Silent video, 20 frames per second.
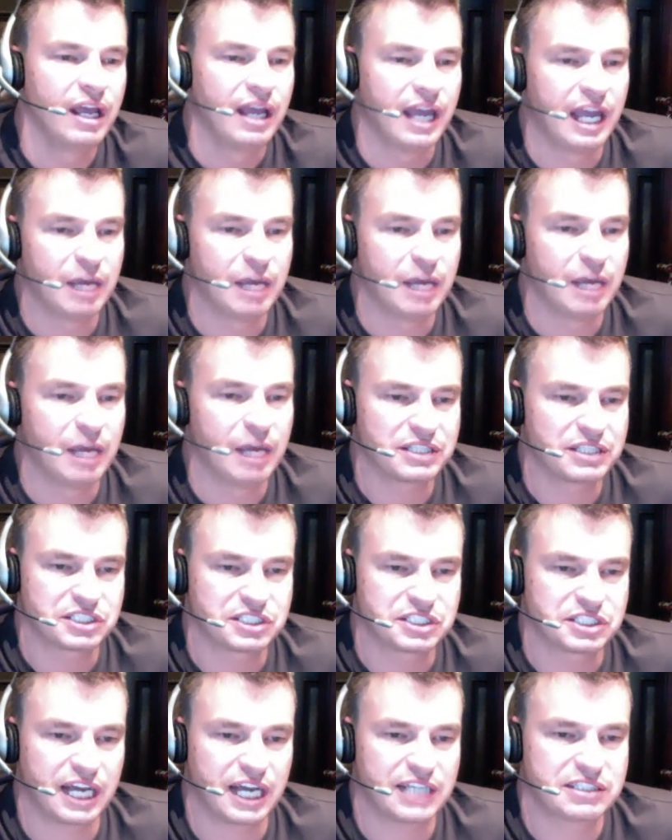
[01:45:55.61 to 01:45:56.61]
And
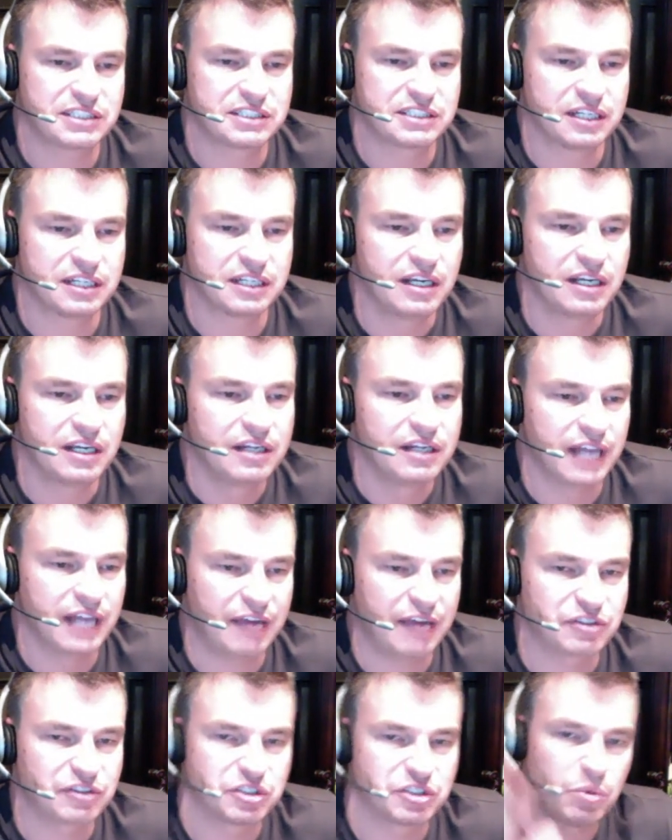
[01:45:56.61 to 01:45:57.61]
plus, it's nice to
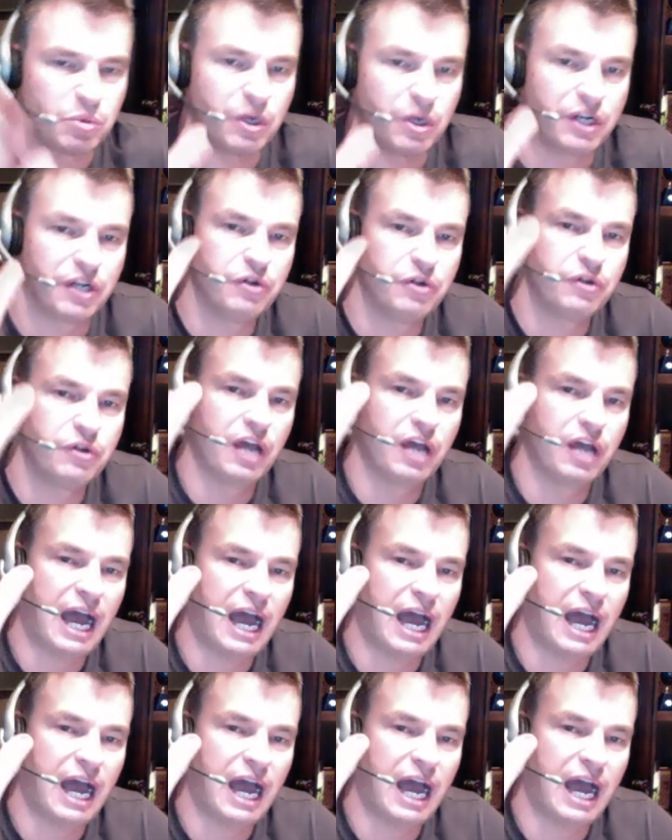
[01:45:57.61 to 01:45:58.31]
have someone to do the